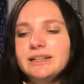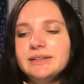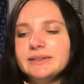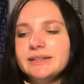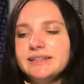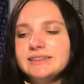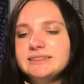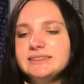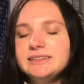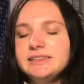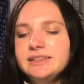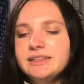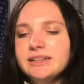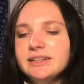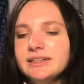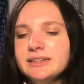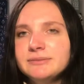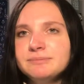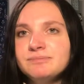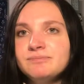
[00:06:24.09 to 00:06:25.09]
Lastly,
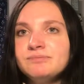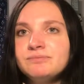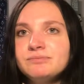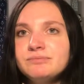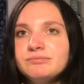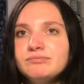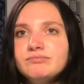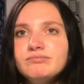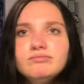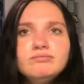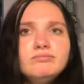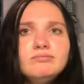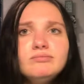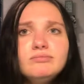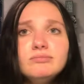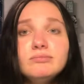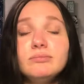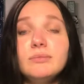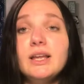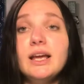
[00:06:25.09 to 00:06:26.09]

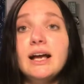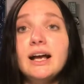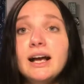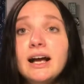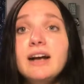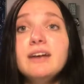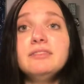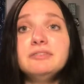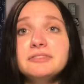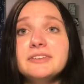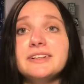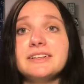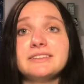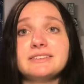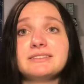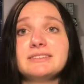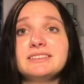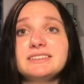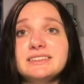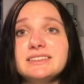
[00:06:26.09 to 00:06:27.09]
have
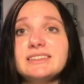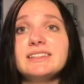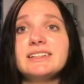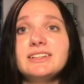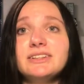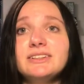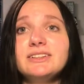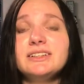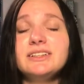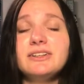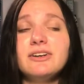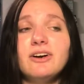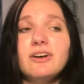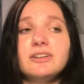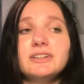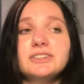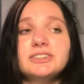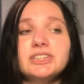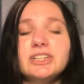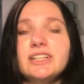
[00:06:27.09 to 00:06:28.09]
fun. Literally,
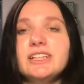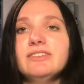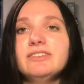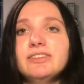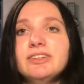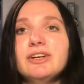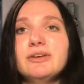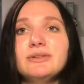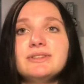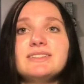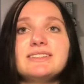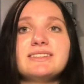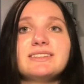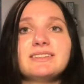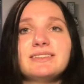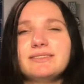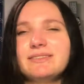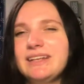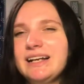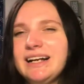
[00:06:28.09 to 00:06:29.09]
college, even though it's
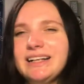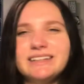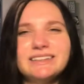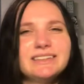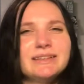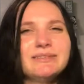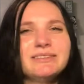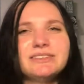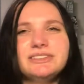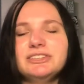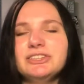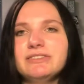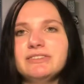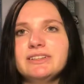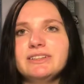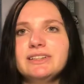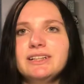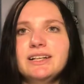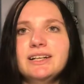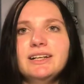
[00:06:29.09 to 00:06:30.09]
academically
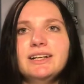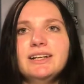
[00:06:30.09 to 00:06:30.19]
driven,